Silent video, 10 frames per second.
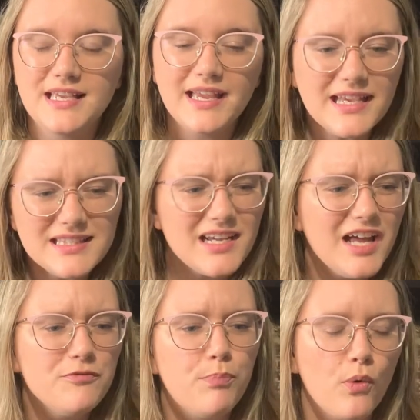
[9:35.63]
I guess it
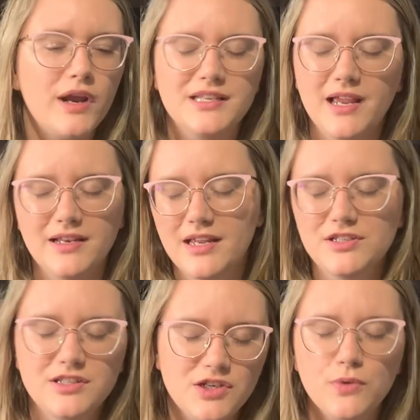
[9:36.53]
kind of
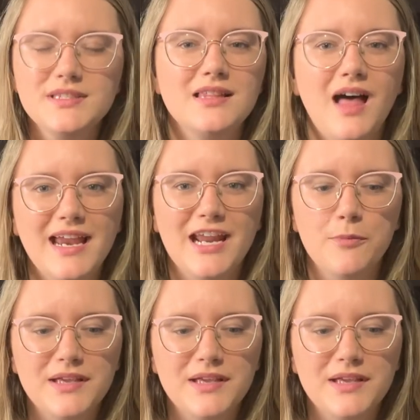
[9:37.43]
it toes the line now,